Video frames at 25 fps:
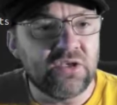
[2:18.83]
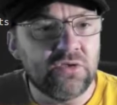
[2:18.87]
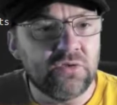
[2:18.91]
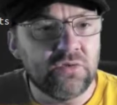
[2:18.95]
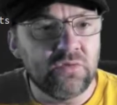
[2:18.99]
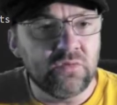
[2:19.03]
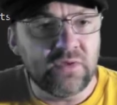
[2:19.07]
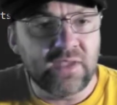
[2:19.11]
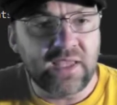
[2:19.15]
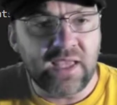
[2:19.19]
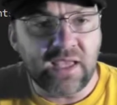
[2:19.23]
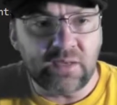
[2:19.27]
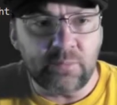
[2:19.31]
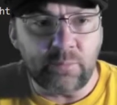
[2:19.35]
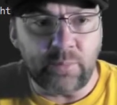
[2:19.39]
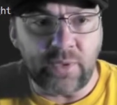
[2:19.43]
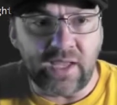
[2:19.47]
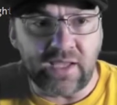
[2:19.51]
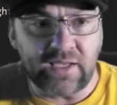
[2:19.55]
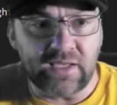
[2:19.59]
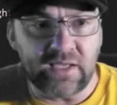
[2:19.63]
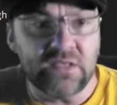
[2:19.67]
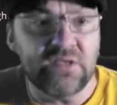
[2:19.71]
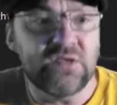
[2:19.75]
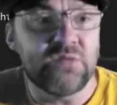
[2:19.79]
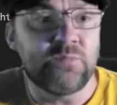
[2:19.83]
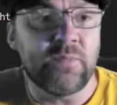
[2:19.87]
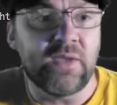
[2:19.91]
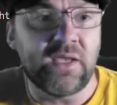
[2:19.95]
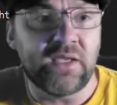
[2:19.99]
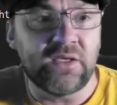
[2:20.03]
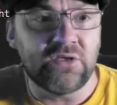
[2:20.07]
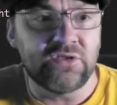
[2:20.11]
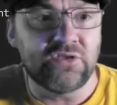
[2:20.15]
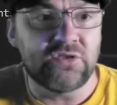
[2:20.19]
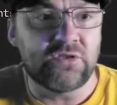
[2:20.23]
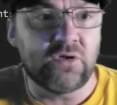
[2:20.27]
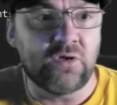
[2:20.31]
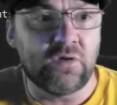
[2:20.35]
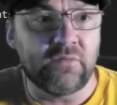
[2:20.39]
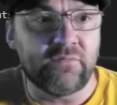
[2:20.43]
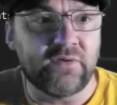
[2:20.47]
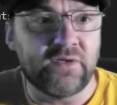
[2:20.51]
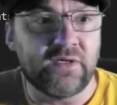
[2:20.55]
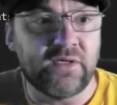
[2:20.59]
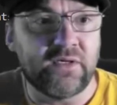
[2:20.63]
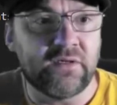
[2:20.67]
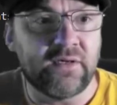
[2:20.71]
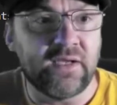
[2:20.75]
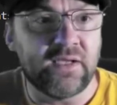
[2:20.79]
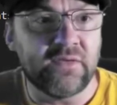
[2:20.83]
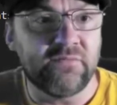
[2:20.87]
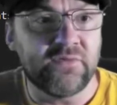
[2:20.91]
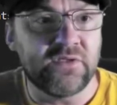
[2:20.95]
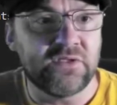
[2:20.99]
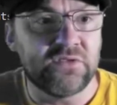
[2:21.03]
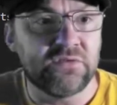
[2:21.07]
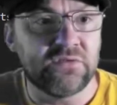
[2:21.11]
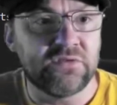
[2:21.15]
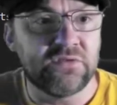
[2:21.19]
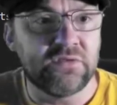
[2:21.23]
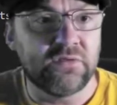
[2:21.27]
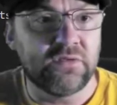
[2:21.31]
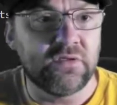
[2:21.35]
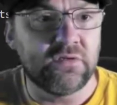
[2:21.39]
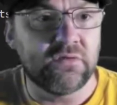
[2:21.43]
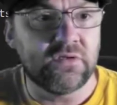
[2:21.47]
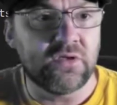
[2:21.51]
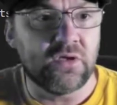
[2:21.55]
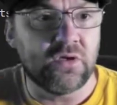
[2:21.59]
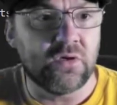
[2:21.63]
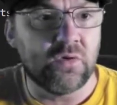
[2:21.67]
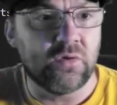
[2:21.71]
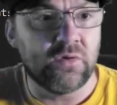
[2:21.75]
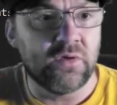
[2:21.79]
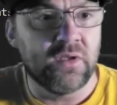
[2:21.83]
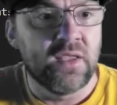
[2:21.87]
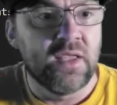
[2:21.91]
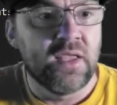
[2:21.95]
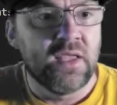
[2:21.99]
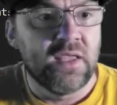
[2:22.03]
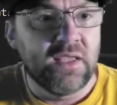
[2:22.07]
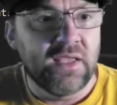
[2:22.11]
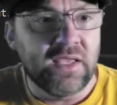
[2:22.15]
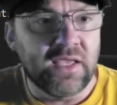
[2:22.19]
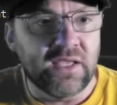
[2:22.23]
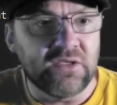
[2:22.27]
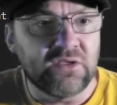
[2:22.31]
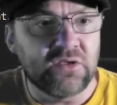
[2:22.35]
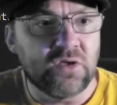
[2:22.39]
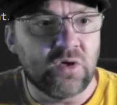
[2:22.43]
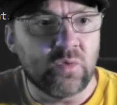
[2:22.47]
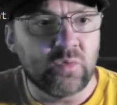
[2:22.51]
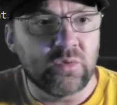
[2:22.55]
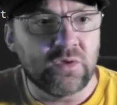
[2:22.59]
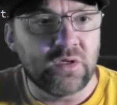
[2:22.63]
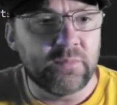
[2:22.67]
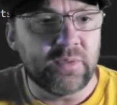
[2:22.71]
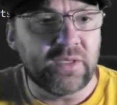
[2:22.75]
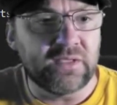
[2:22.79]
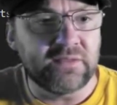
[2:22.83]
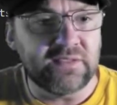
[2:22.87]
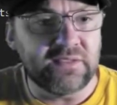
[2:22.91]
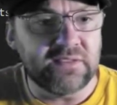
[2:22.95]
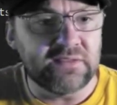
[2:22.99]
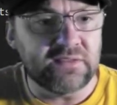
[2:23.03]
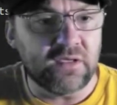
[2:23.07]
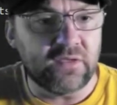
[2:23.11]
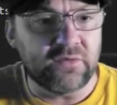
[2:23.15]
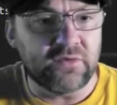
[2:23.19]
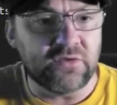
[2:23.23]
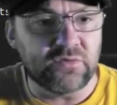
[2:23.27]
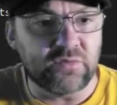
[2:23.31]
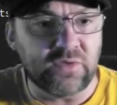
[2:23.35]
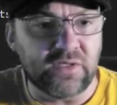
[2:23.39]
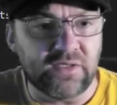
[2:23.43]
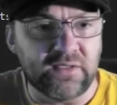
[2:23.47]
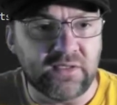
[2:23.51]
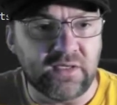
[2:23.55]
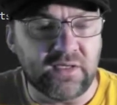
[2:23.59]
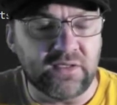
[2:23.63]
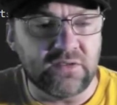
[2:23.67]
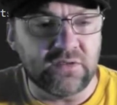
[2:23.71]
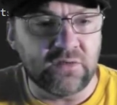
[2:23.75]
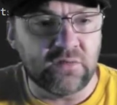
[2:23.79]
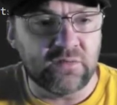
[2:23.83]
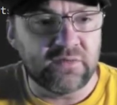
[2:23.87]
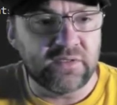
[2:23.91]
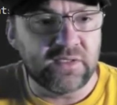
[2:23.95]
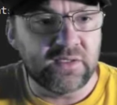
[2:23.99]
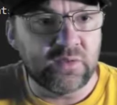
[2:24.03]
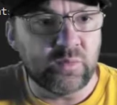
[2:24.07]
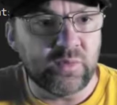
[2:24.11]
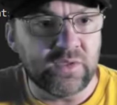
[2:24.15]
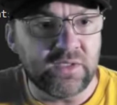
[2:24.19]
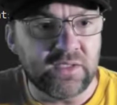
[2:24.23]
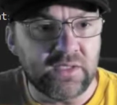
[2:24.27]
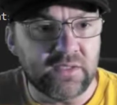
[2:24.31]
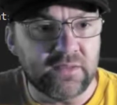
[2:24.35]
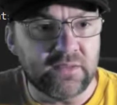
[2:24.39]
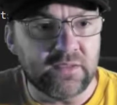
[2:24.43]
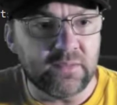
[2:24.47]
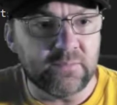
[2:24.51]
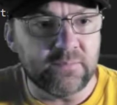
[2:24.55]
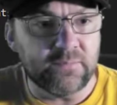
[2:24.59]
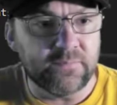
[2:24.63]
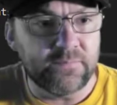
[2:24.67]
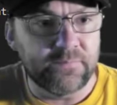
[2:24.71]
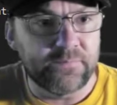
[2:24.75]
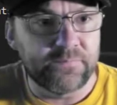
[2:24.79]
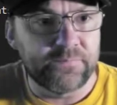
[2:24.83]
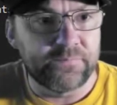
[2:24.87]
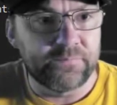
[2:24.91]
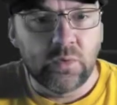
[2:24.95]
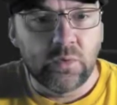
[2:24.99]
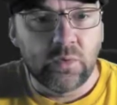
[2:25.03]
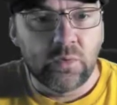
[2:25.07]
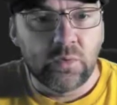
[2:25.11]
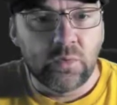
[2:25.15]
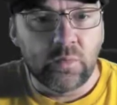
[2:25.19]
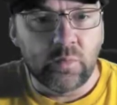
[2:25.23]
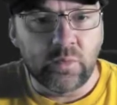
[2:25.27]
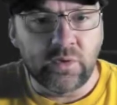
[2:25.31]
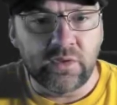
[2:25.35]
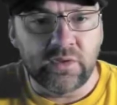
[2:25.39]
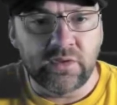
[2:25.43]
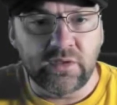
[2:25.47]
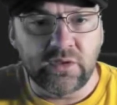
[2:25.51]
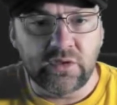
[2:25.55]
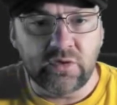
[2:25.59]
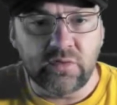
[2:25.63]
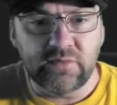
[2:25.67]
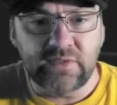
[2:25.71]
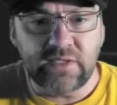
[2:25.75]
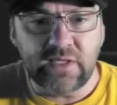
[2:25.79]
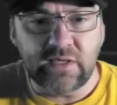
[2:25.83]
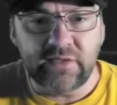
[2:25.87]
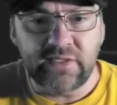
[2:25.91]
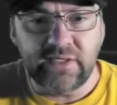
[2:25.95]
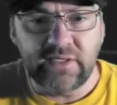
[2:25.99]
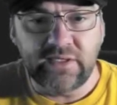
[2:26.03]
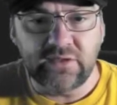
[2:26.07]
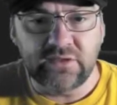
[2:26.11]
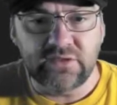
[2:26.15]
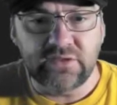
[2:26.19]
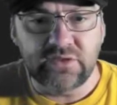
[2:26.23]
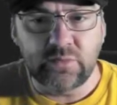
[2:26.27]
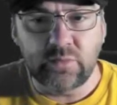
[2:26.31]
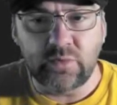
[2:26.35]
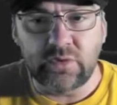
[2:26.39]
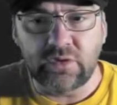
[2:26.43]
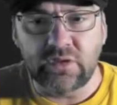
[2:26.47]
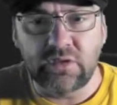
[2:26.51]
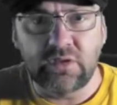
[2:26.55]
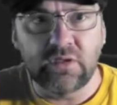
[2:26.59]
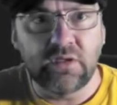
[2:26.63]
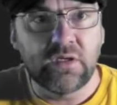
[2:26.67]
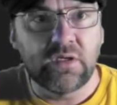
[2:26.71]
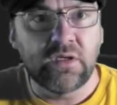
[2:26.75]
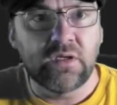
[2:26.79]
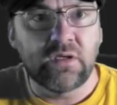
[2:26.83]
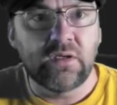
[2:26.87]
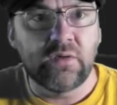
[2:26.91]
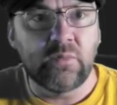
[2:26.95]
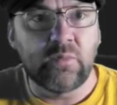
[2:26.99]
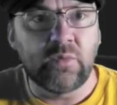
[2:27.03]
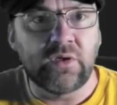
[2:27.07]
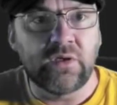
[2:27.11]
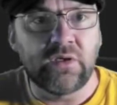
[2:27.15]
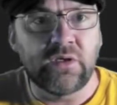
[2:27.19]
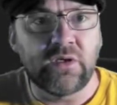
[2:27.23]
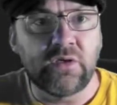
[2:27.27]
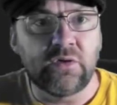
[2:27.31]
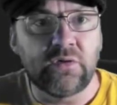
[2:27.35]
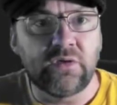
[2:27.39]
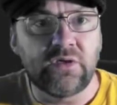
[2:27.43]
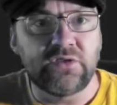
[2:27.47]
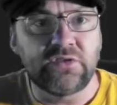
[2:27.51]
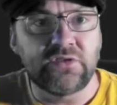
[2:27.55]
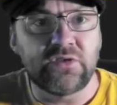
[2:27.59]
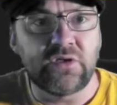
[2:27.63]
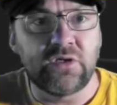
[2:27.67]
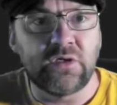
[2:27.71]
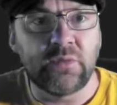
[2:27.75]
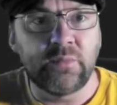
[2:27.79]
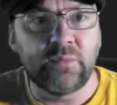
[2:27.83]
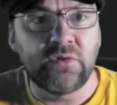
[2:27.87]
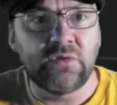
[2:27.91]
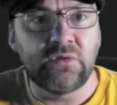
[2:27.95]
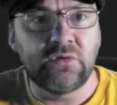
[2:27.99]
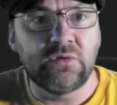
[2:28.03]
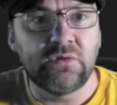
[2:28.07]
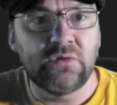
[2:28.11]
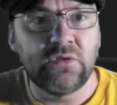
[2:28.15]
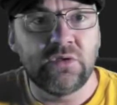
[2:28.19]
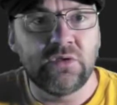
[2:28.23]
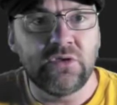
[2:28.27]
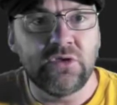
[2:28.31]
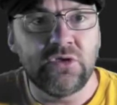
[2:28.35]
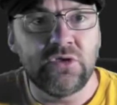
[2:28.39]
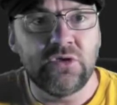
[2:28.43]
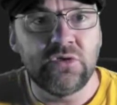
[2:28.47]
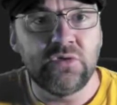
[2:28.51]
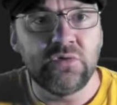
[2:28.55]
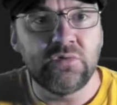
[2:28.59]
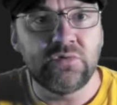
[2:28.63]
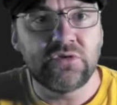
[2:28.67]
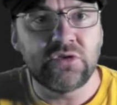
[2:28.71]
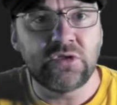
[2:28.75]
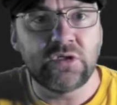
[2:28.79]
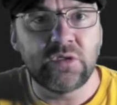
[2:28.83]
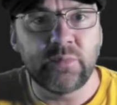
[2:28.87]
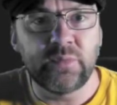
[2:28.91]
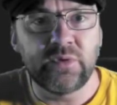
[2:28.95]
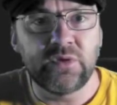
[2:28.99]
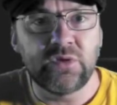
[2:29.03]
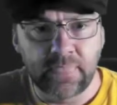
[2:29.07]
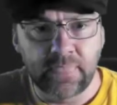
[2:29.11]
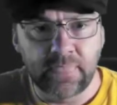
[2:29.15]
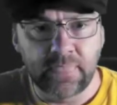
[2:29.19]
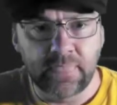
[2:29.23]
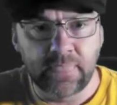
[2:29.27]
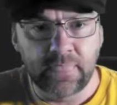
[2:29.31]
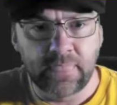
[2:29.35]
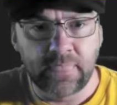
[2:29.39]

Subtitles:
NuGet Package Manager over here in Visual Studio Code, and don't worry about these others right now. I don't think we need them. We're going to go down here to we're going to go to Terminal, New Terminal,